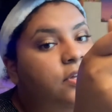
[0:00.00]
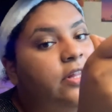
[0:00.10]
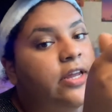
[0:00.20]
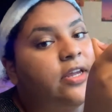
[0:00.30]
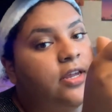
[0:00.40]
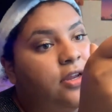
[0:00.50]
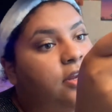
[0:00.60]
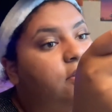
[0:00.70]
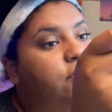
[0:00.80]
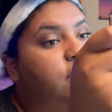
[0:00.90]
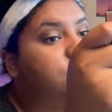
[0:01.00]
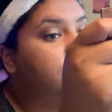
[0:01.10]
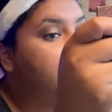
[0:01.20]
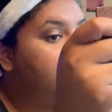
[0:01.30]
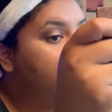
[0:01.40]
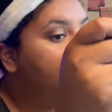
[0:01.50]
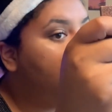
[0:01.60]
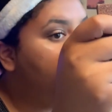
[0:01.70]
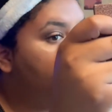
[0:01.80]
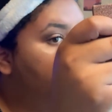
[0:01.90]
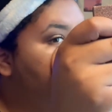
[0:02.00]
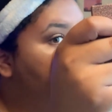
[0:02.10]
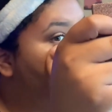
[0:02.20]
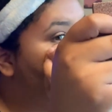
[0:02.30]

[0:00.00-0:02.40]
get lucky and congratulations to those who do.